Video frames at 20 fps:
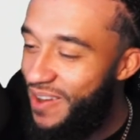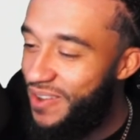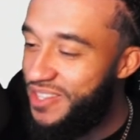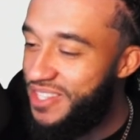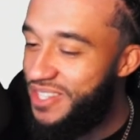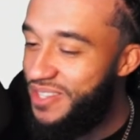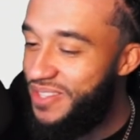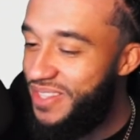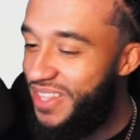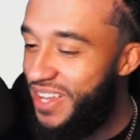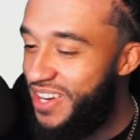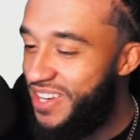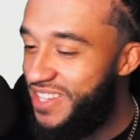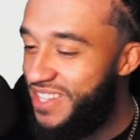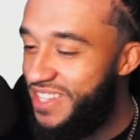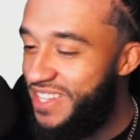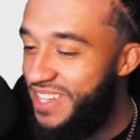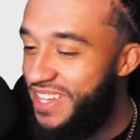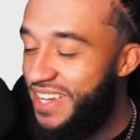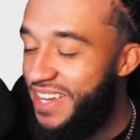I was too
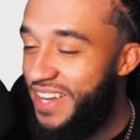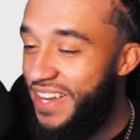thirsty.